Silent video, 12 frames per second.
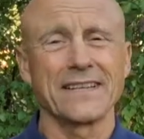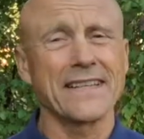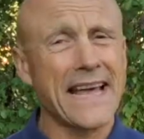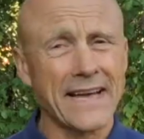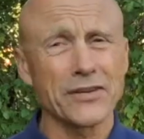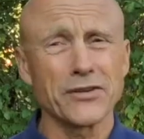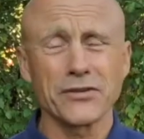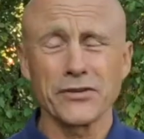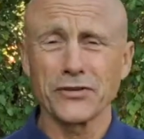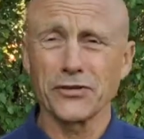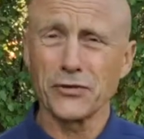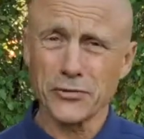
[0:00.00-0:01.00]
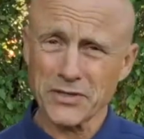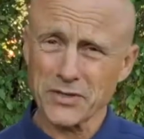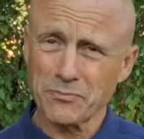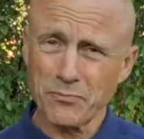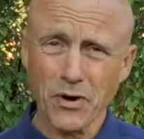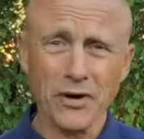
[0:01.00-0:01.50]
Thad, who
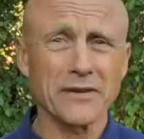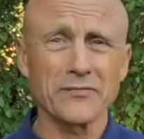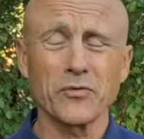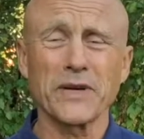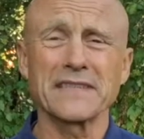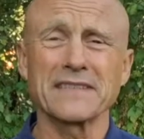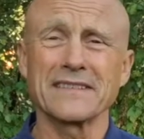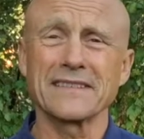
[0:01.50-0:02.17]
is part of what